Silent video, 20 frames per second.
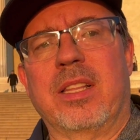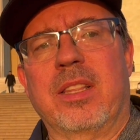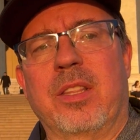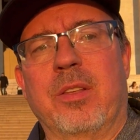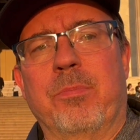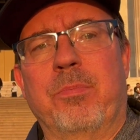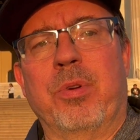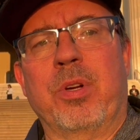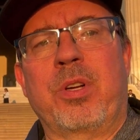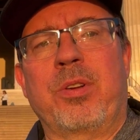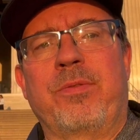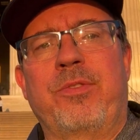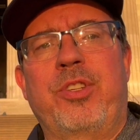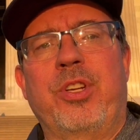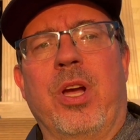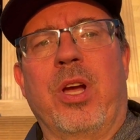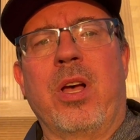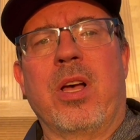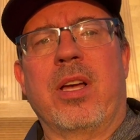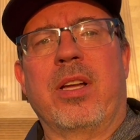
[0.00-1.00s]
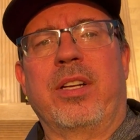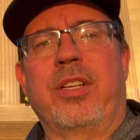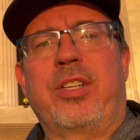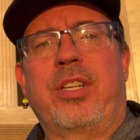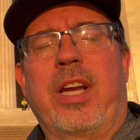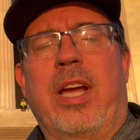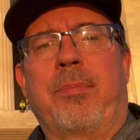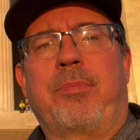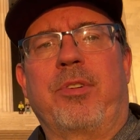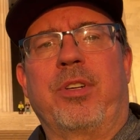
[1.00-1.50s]
the book of John,
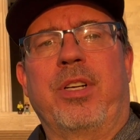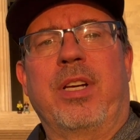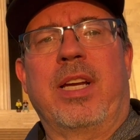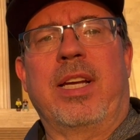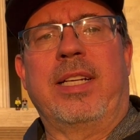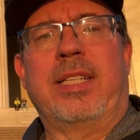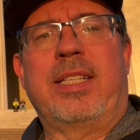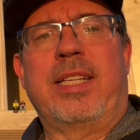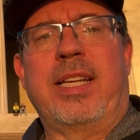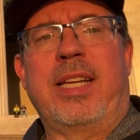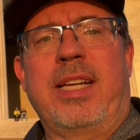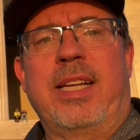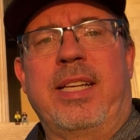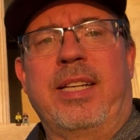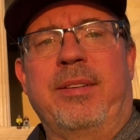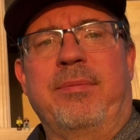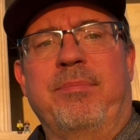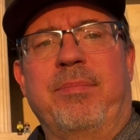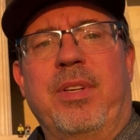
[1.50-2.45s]
chapter 19,